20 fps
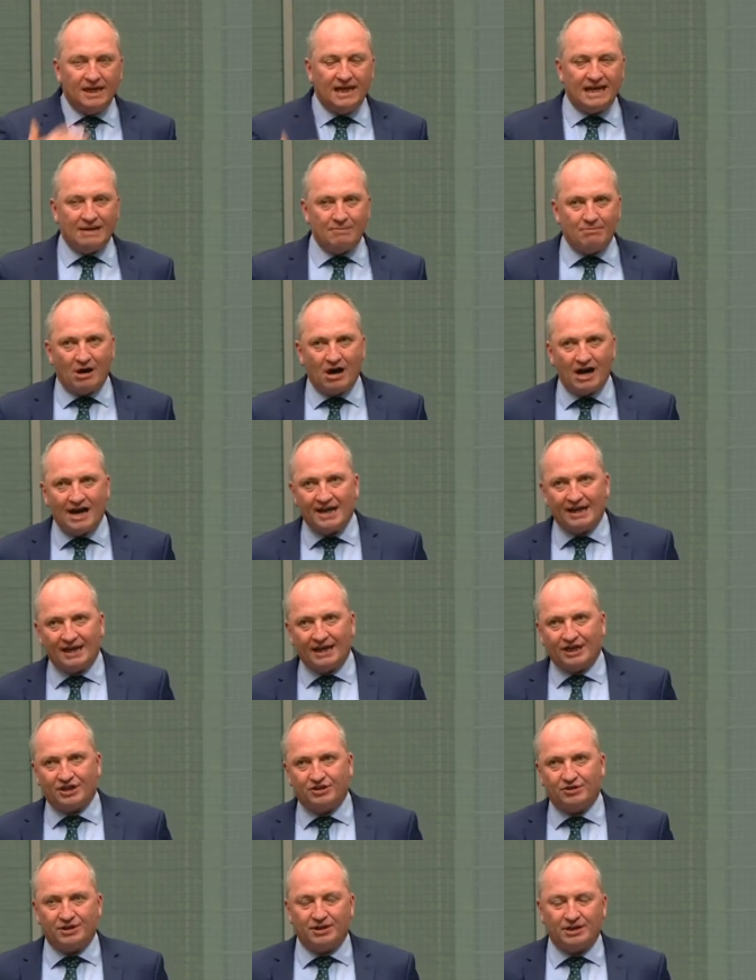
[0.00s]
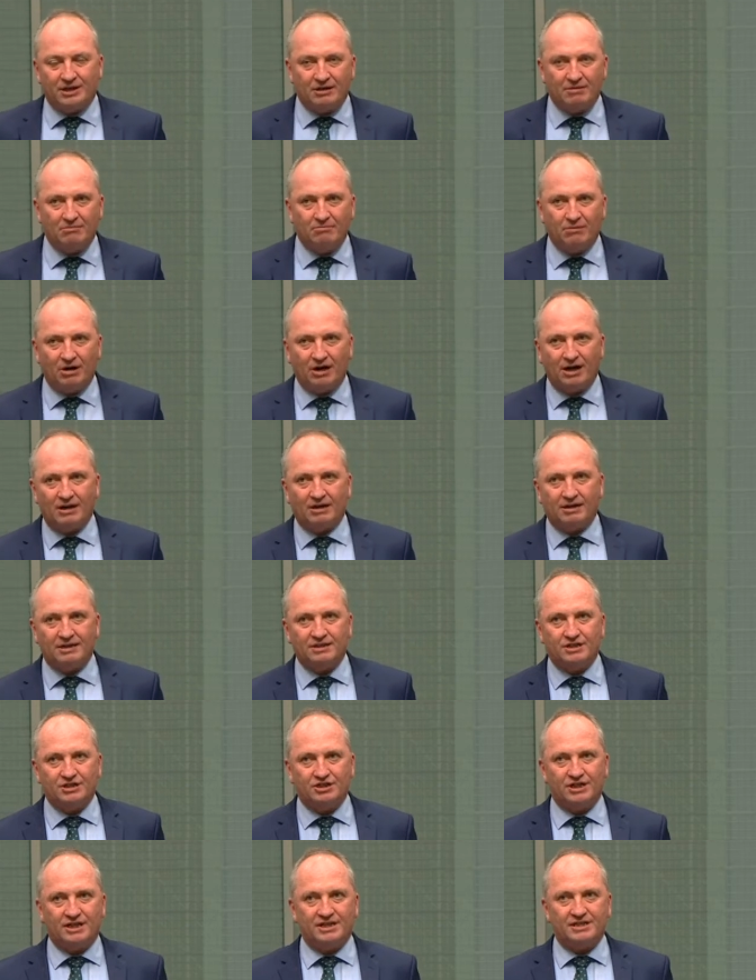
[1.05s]
in my electorate, and might I
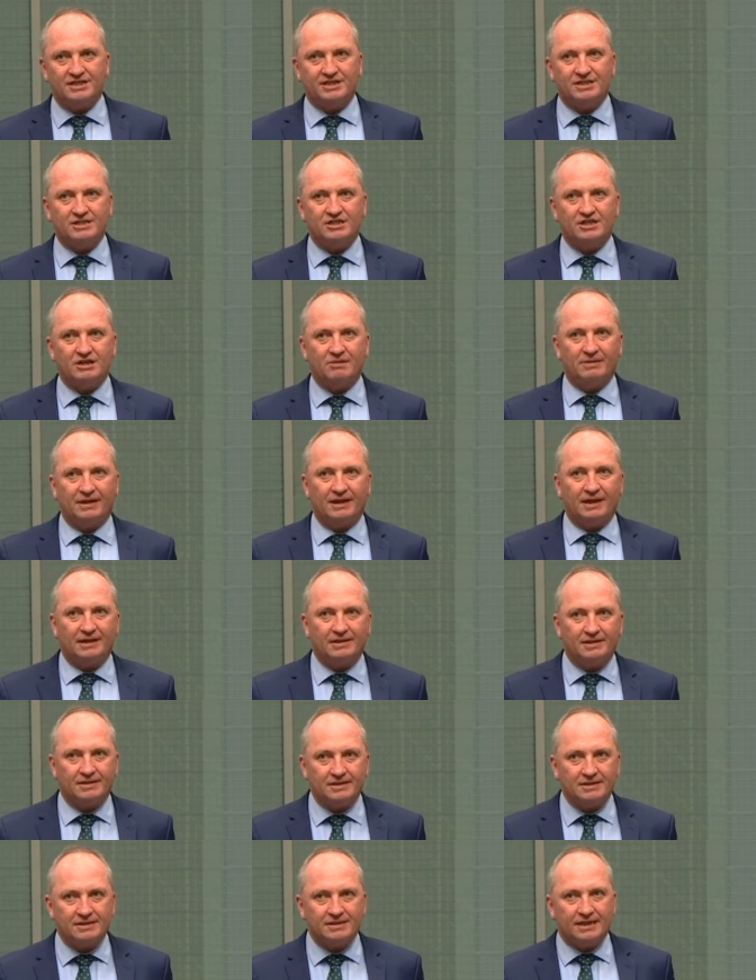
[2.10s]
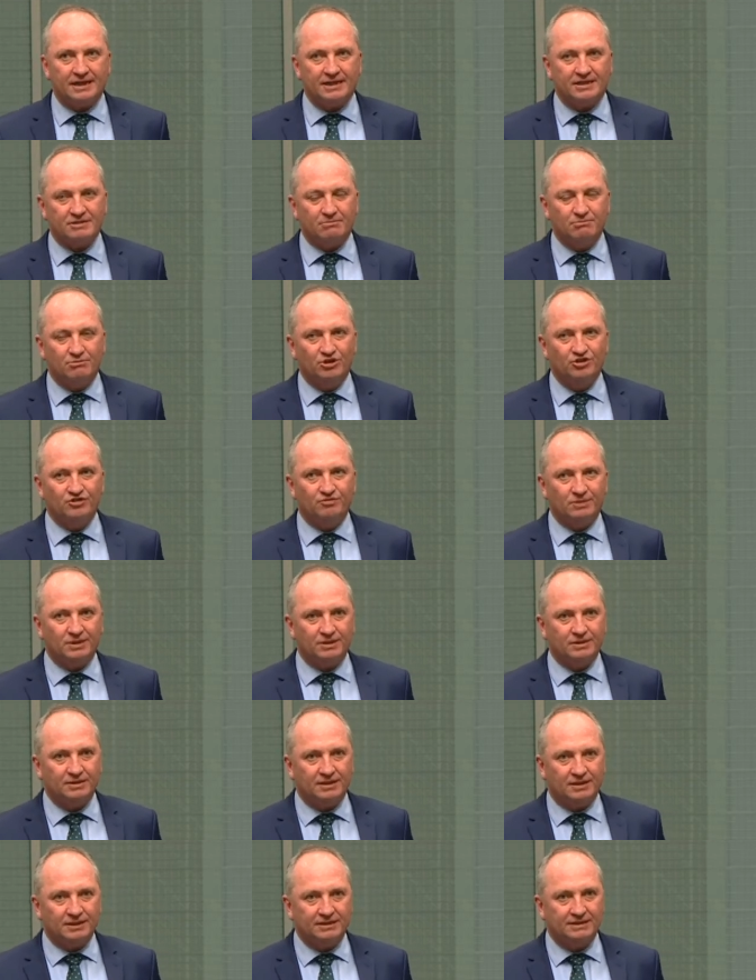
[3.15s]
suggest in so many others, there's a
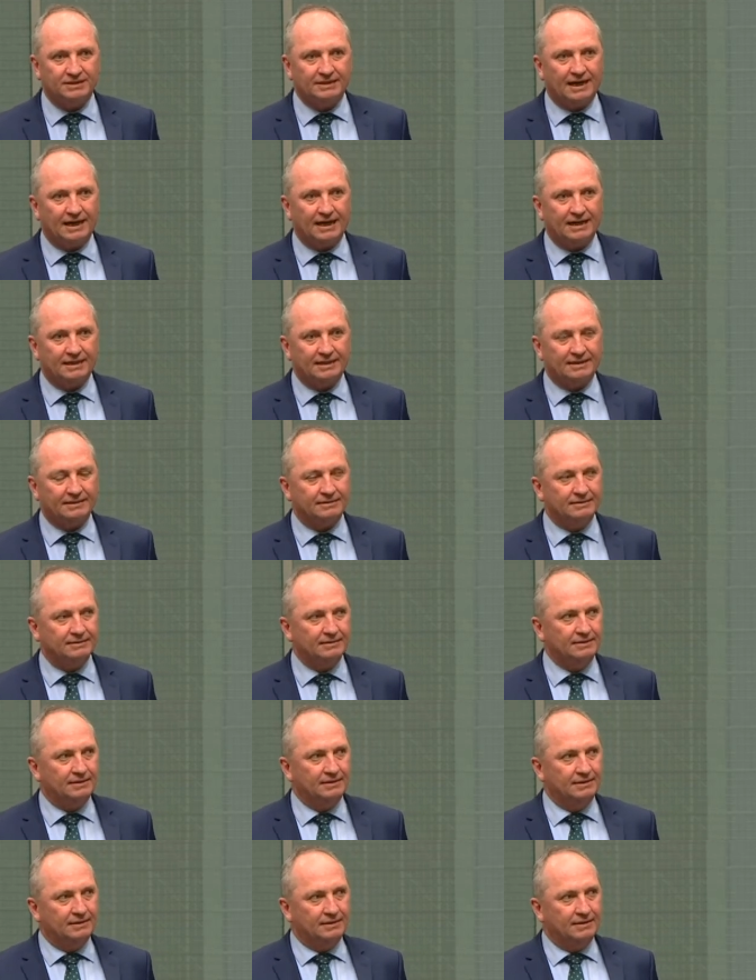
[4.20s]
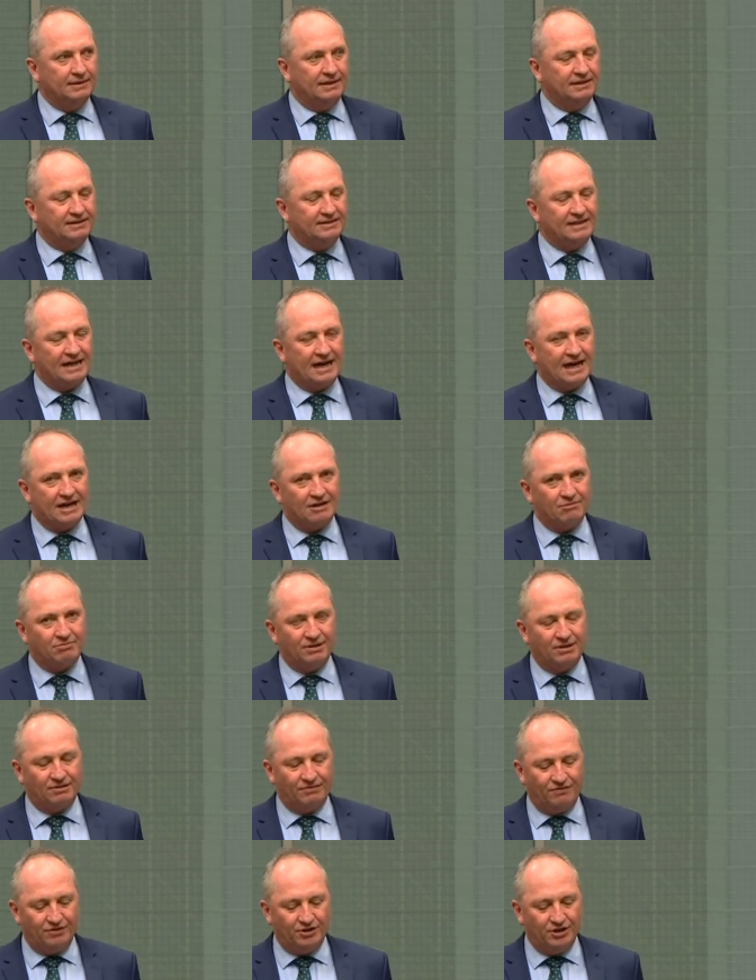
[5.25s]
movement that's starting. It started with
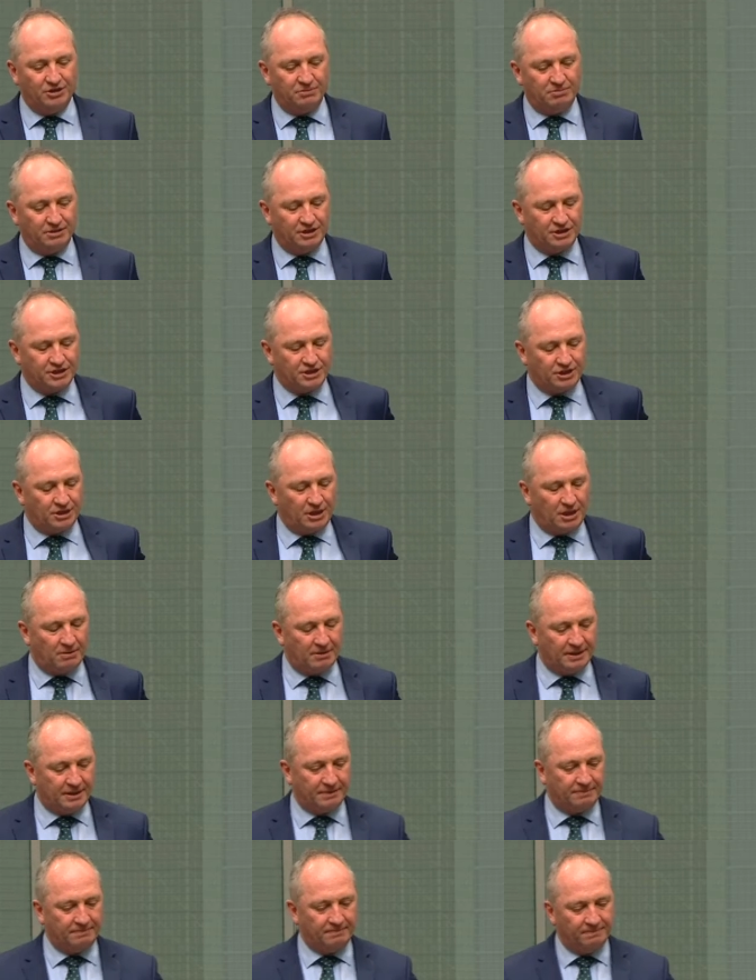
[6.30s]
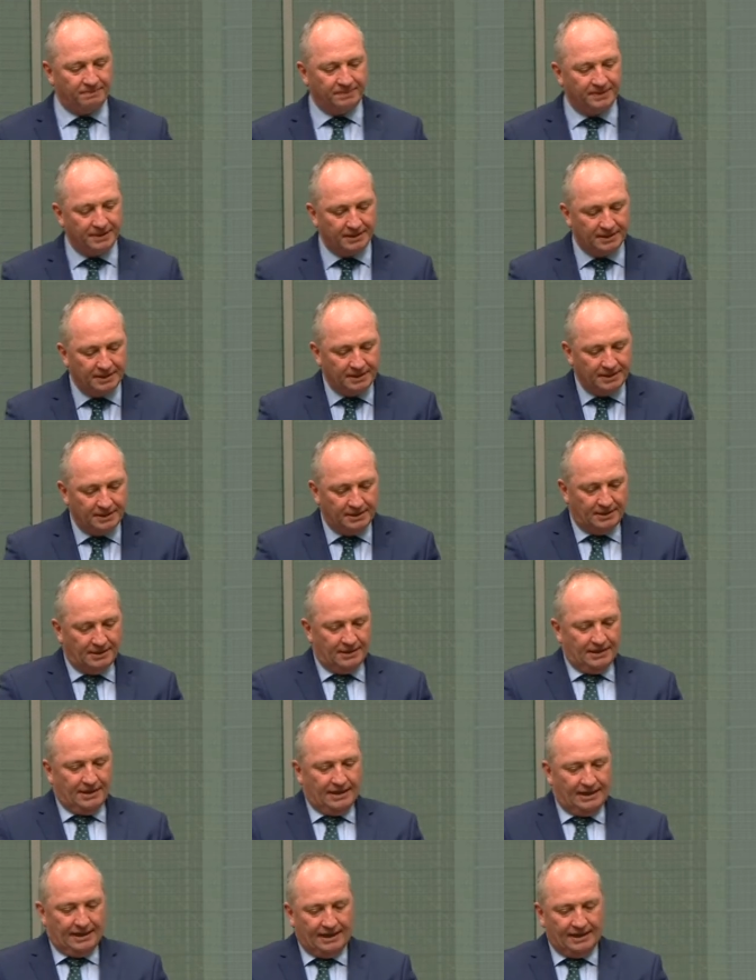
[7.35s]
a few, but it's growing.
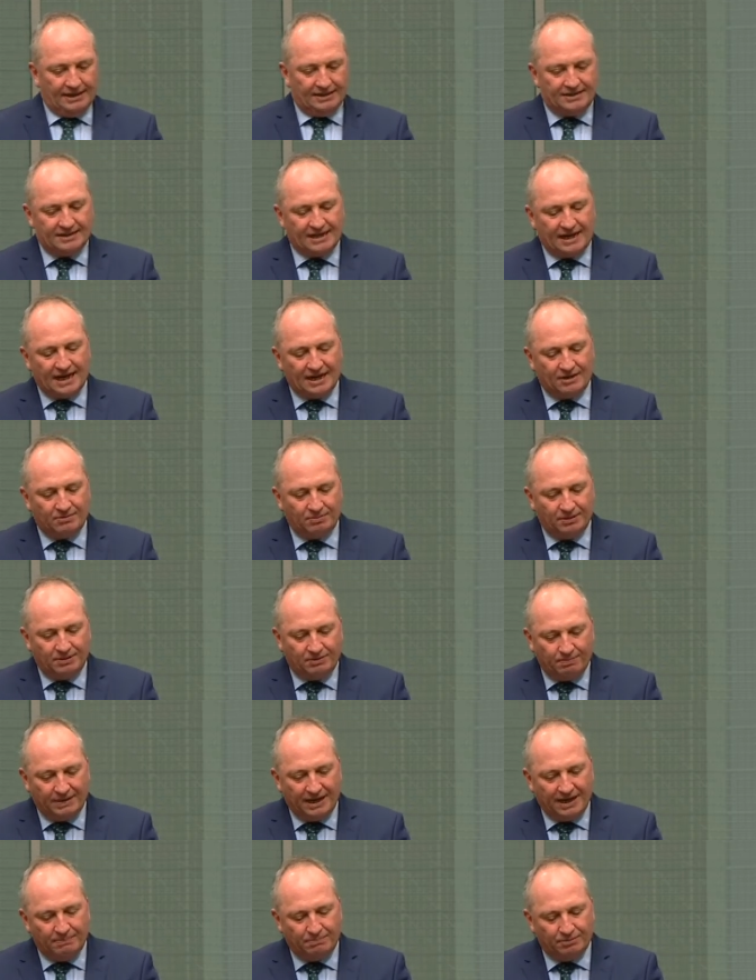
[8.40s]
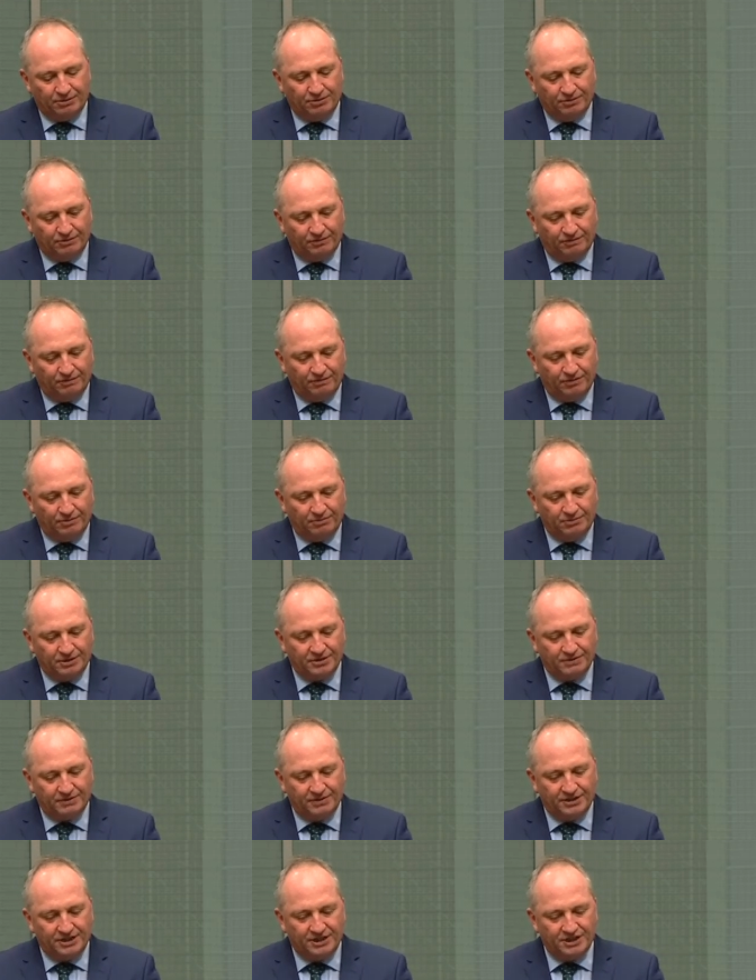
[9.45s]
And it started with people from a
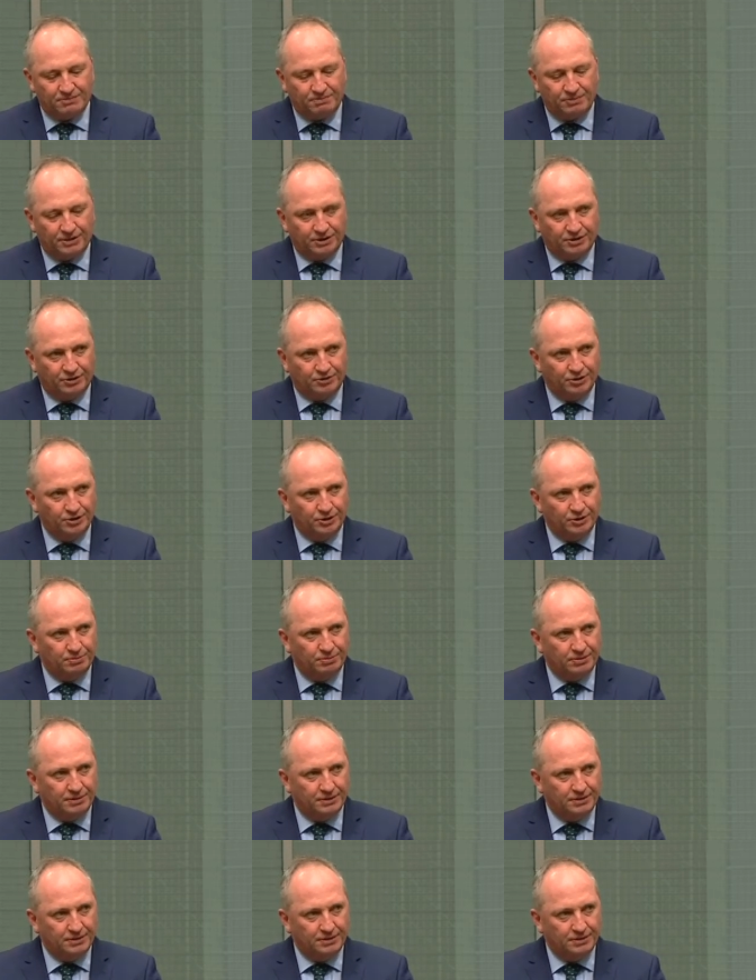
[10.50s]
sort of disparate group,